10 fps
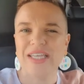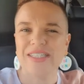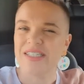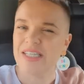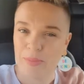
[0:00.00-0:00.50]

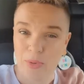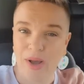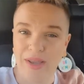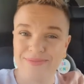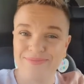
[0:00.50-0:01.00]
A simple
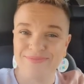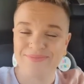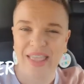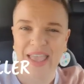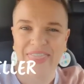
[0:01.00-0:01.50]
one,
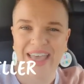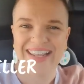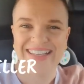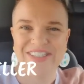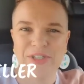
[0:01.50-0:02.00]
and that
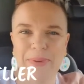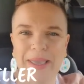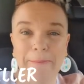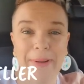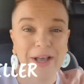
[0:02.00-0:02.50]
is to be
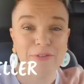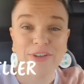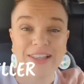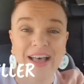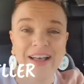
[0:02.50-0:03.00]
a bucket
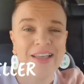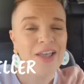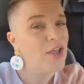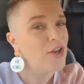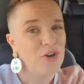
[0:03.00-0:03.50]
filler,
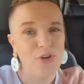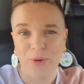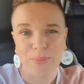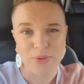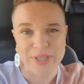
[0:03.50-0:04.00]
not a
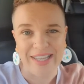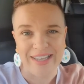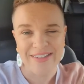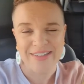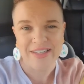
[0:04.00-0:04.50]

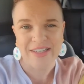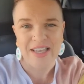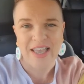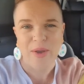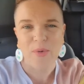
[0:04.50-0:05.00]
bully.
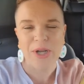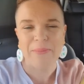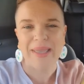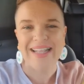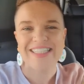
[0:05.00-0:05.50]
And what it
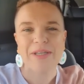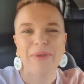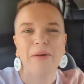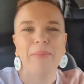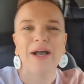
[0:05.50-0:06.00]
means to
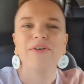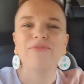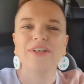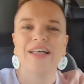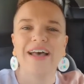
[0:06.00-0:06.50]
be a bucket
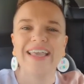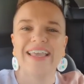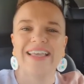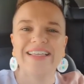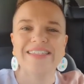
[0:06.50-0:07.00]
filler
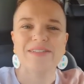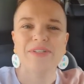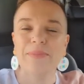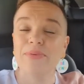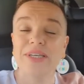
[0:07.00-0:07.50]
is
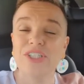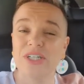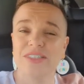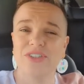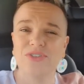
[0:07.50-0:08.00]
simply
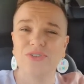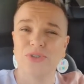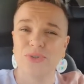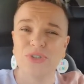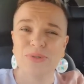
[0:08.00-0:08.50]
just to
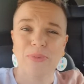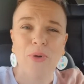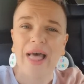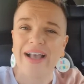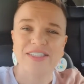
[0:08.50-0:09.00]
do
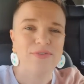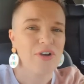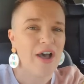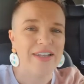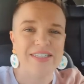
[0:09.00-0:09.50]
small acts of
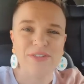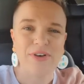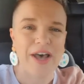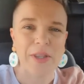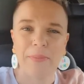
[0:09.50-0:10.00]
kindness for
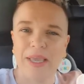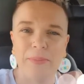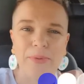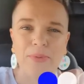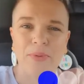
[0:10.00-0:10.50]
other
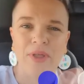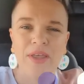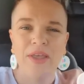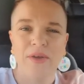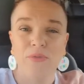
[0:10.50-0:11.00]
people
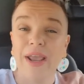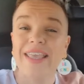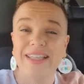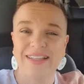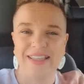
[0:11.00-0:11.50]

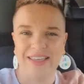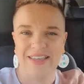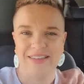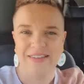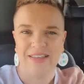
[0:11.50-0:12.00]
regularly,